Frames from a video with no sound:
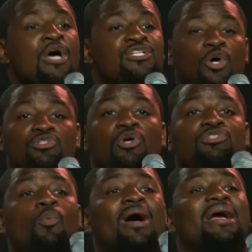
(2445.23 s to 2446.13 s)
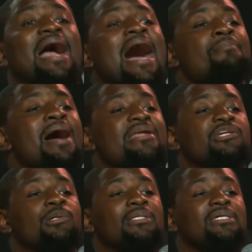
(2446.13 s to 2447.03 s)
So, so, so what God might
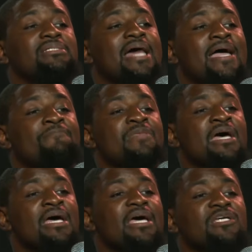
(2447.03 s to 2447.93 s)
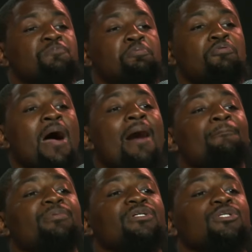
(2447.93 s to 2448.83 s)
do in this day is prompt
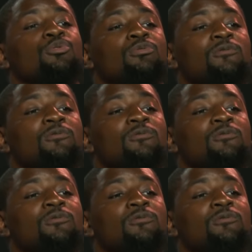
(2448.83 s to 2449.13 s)
you